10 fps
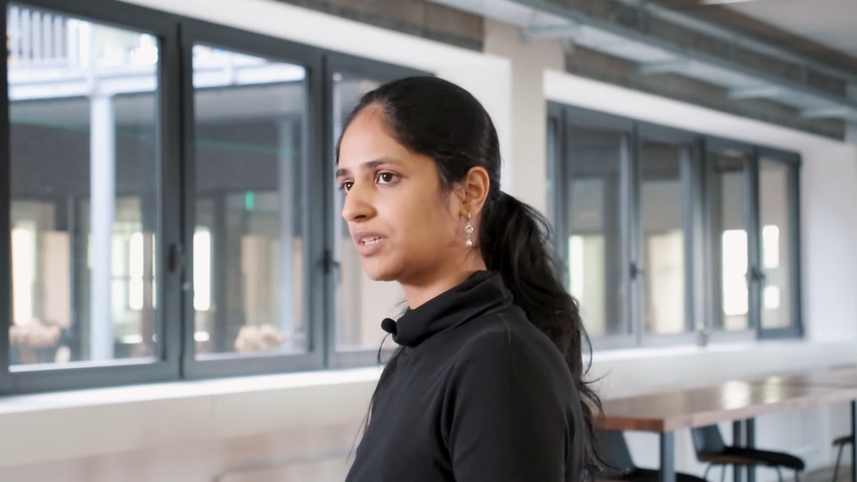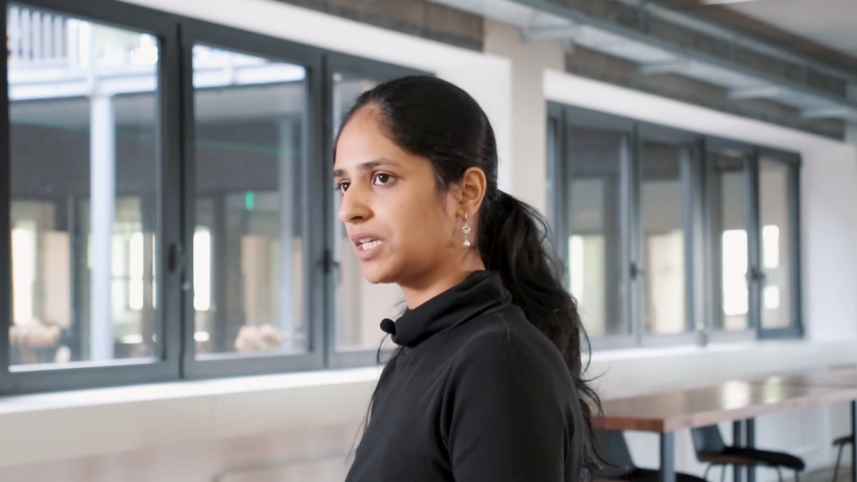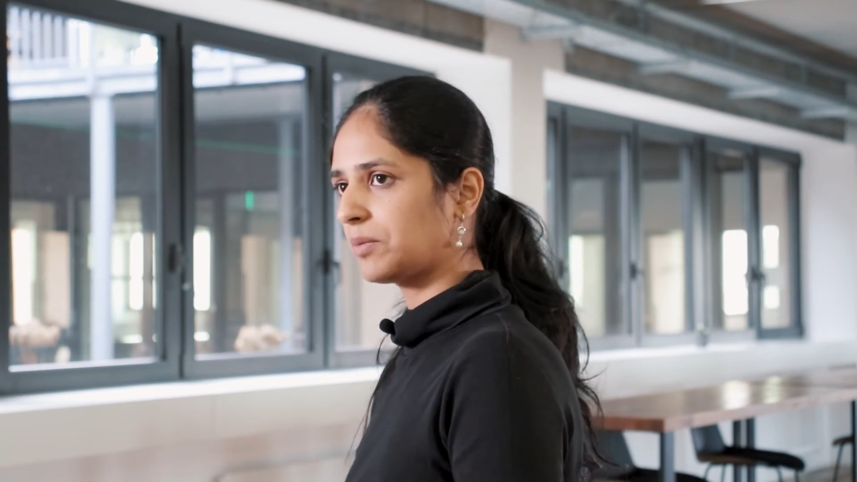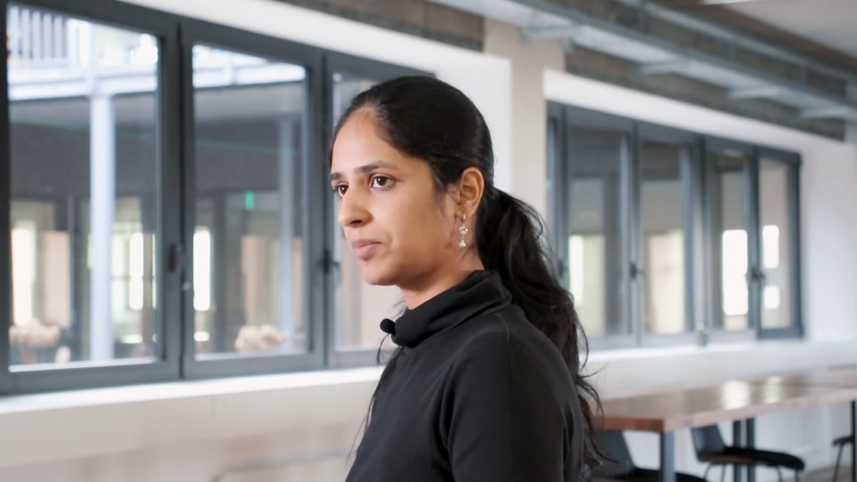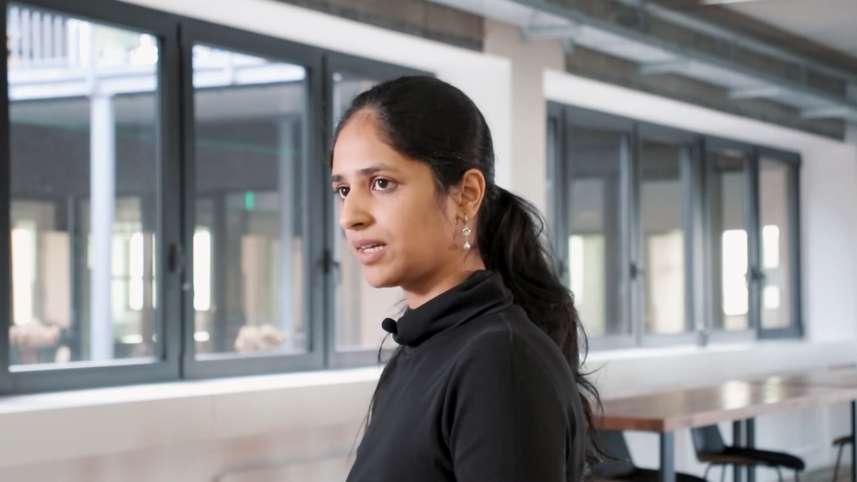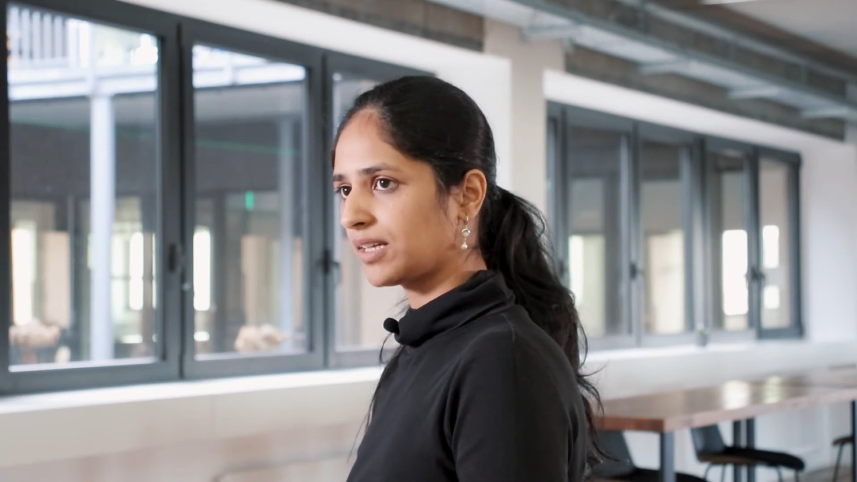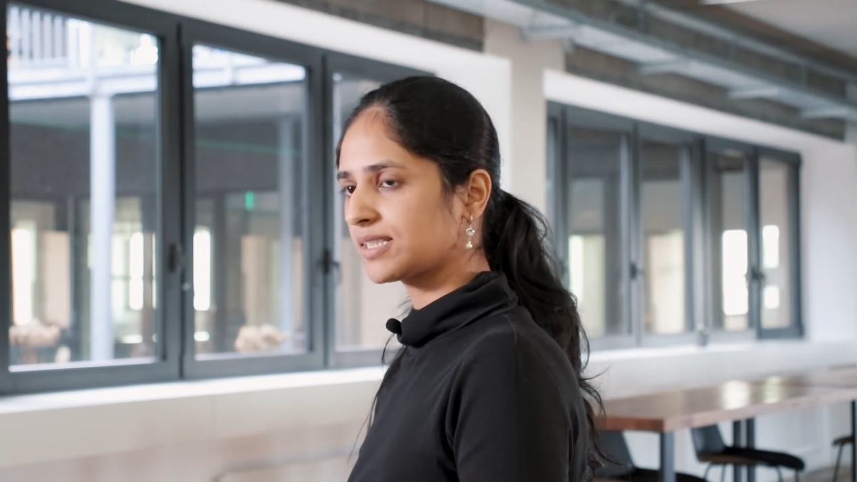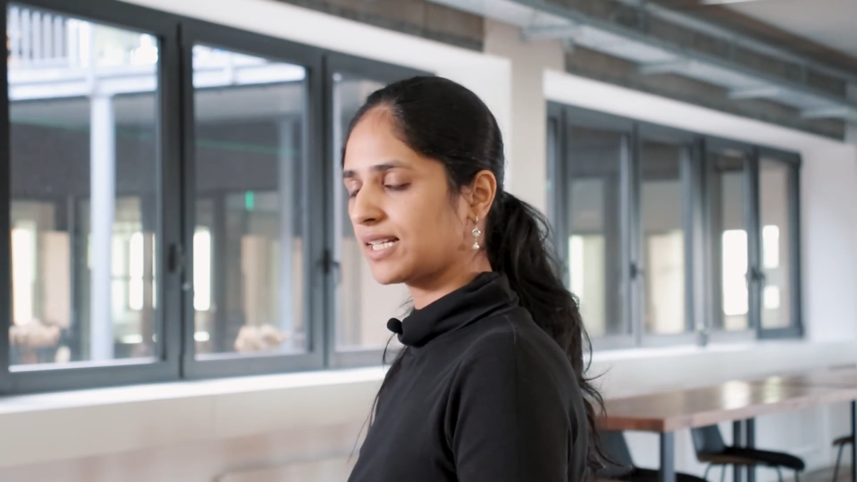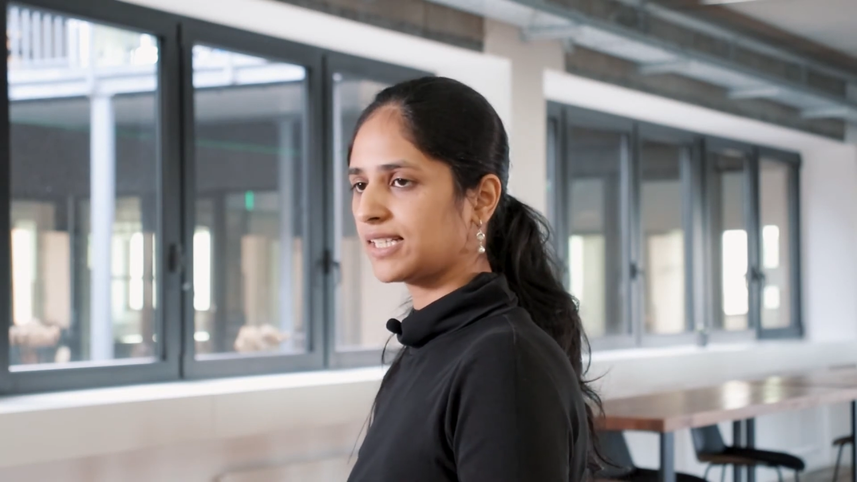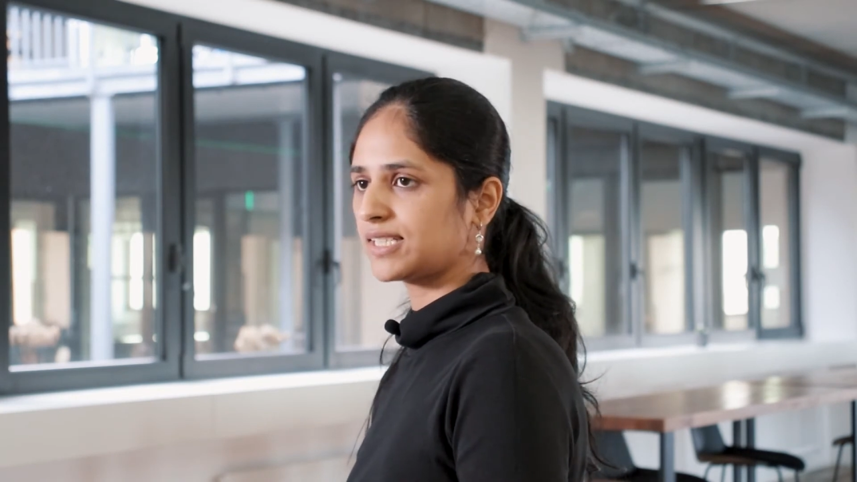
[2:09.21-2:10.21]
your
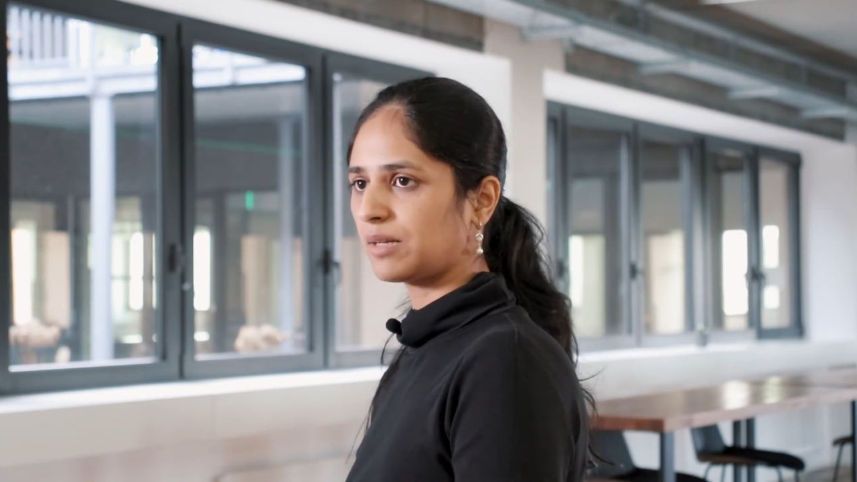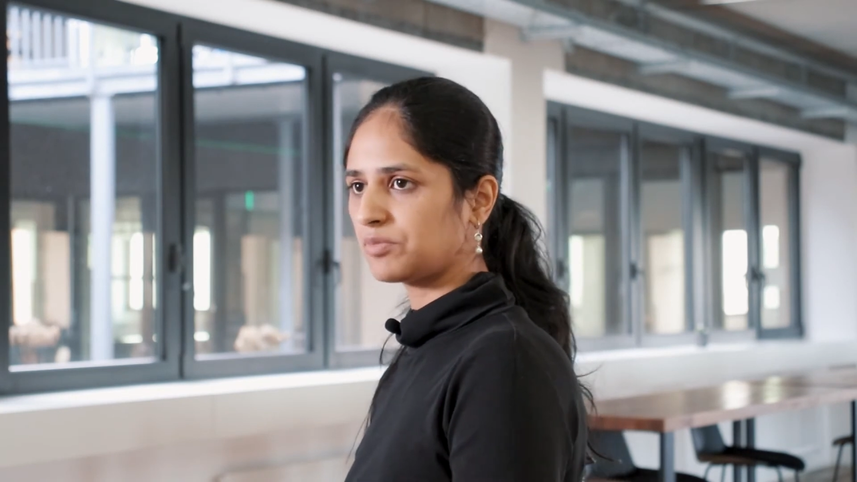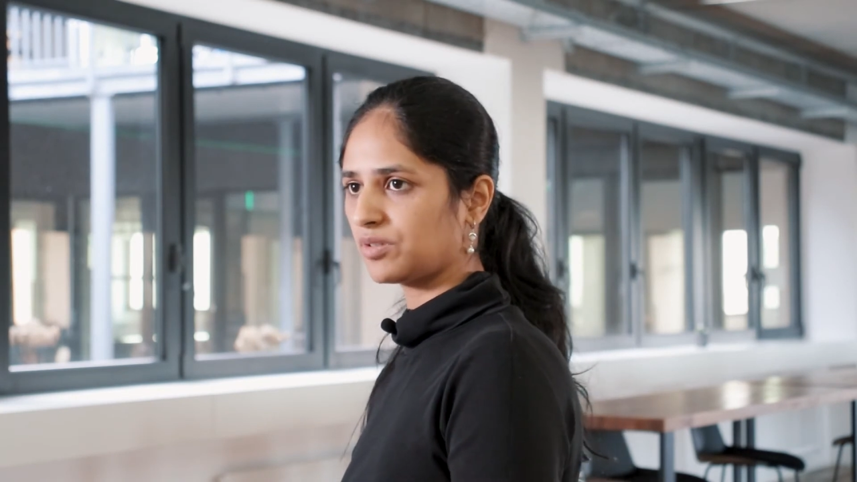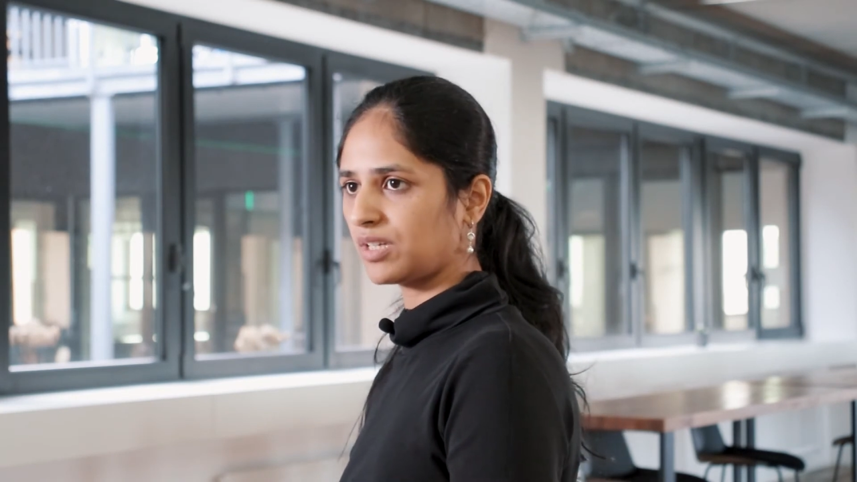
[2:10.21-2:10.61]
KPIs like time to